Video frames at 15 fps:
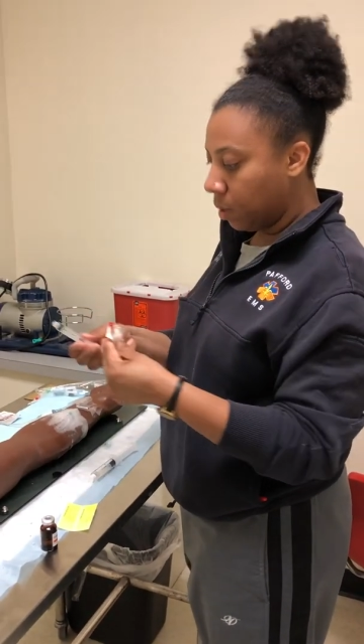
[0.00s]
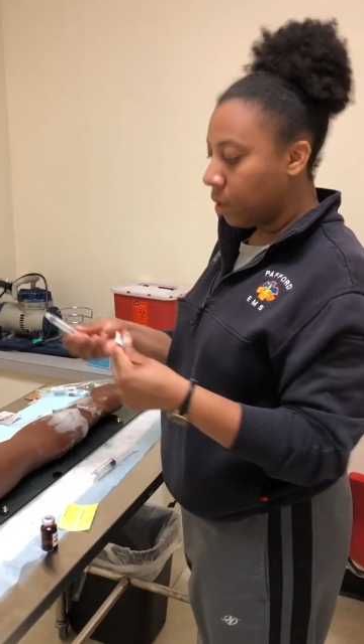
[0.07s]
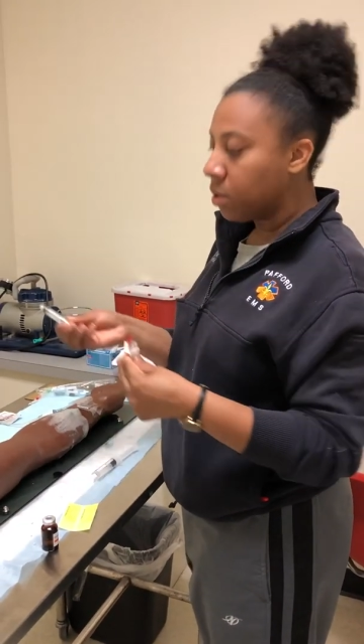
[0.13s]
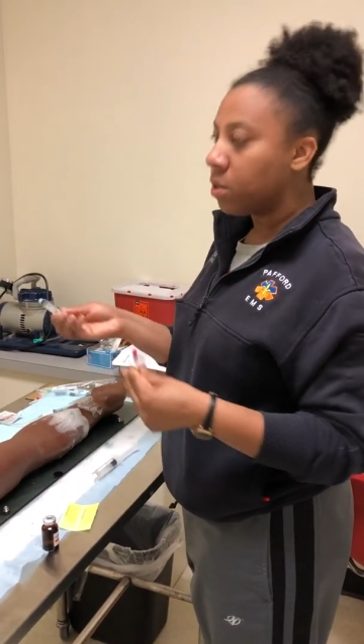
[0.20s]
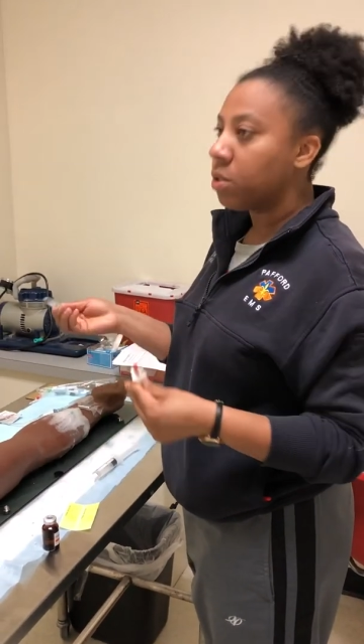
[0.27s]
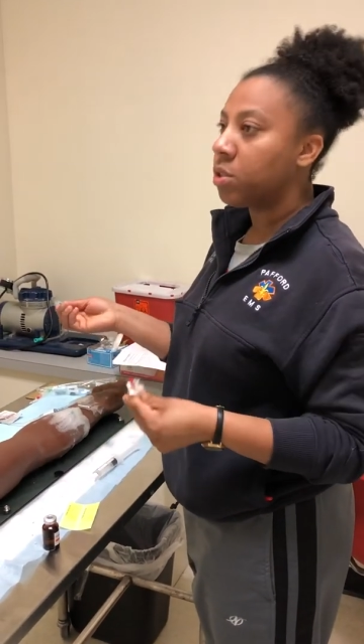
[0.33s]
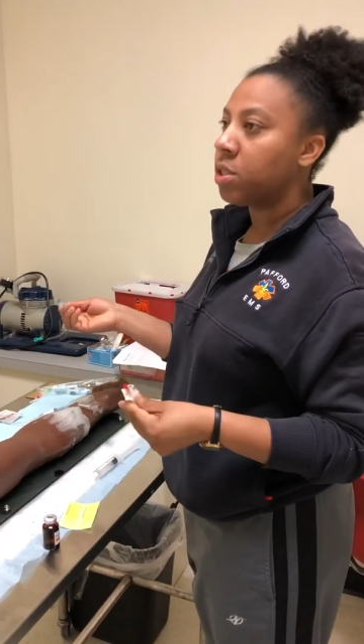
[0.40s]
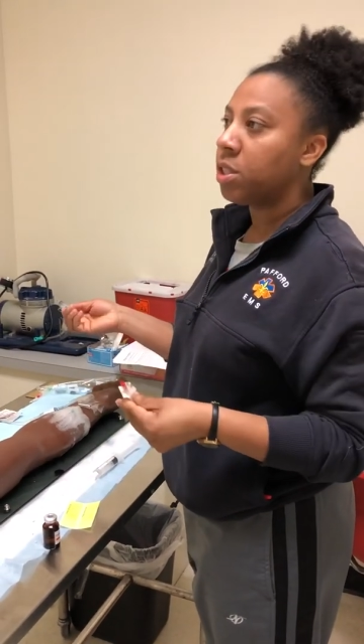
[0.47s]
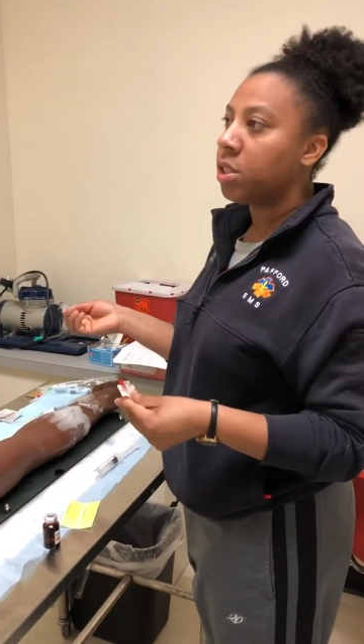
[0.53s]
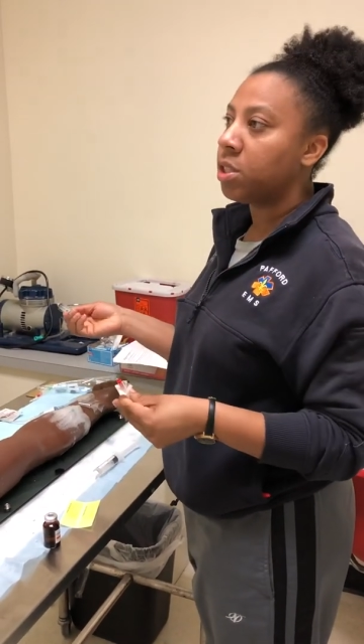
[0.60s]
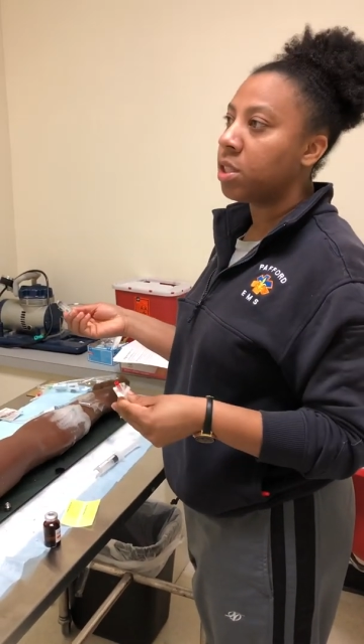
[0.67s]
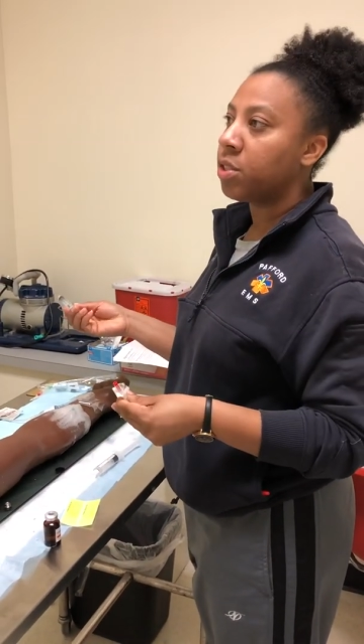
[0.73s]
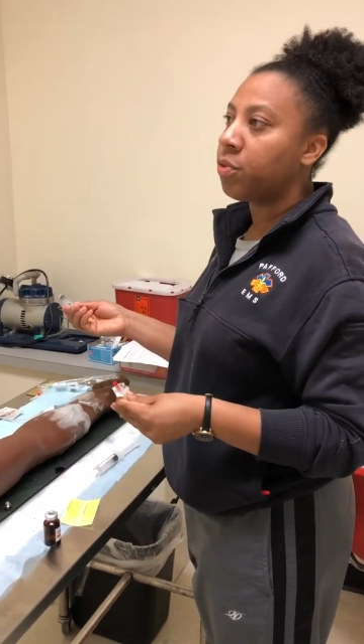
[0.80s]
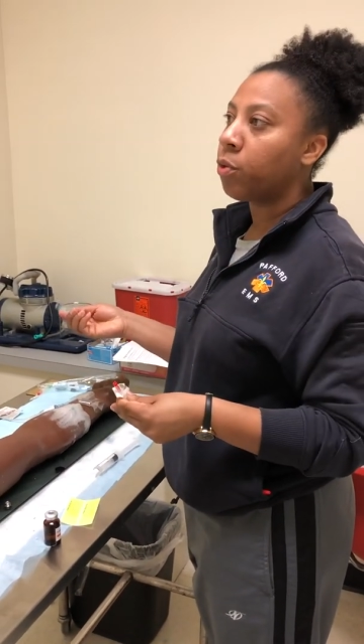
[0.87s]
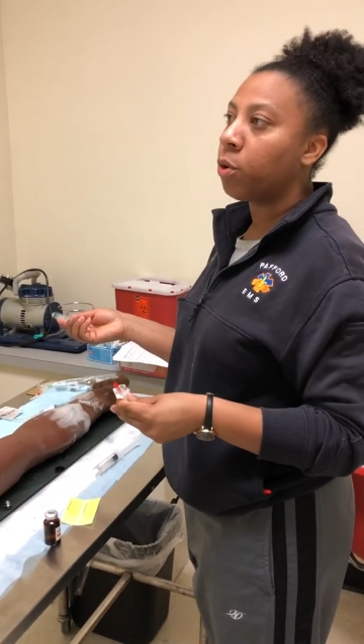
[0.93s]
So since
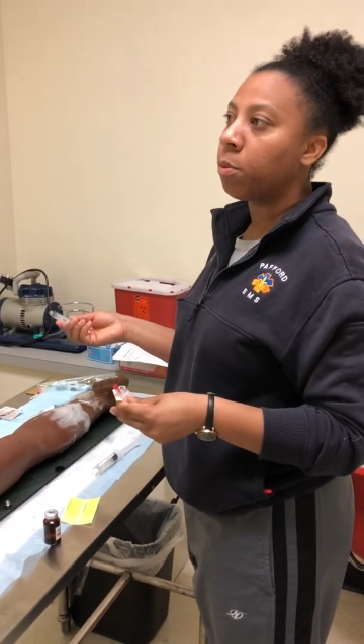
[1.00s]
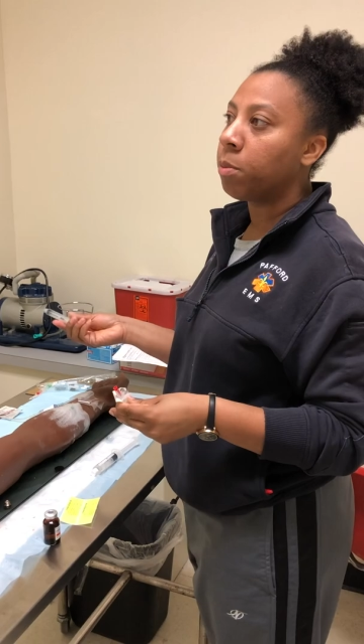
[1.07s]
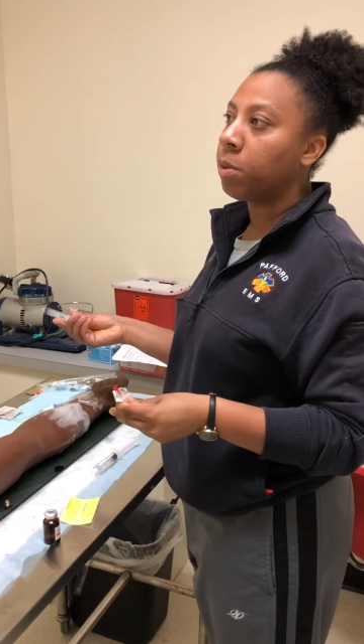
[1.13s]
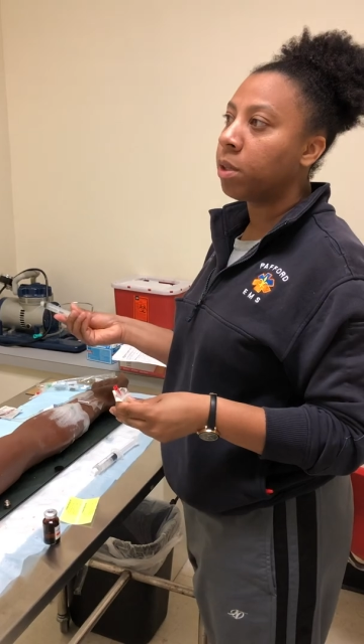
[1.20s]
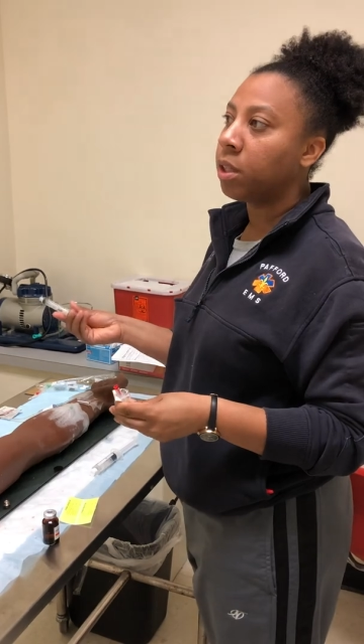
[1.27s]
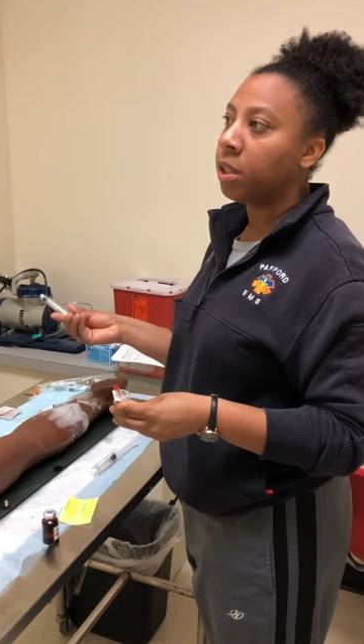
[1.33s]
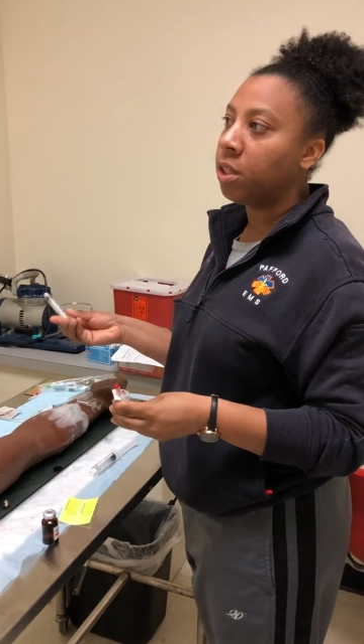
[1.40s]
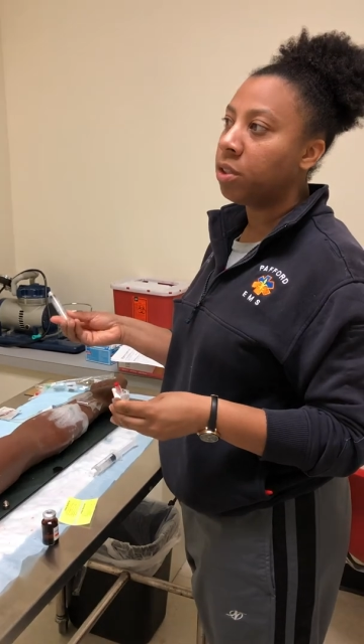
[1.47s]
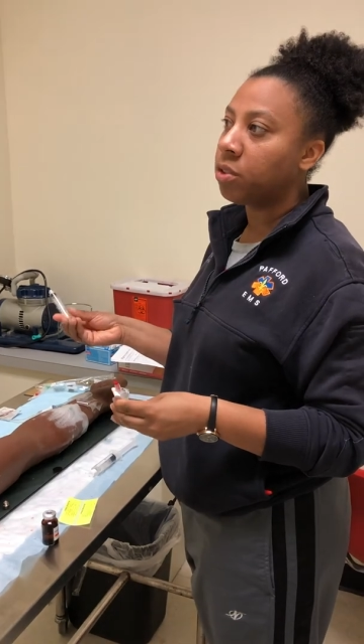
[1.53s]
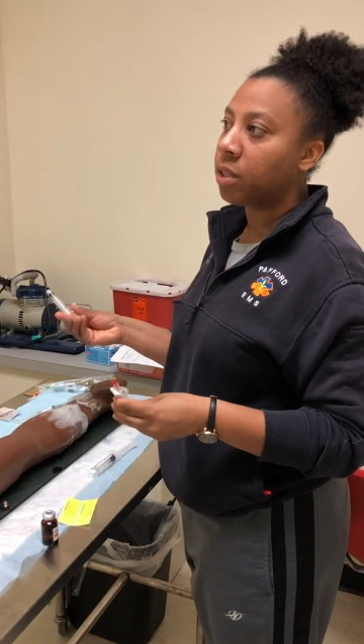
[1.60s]
it's 4 milliliters,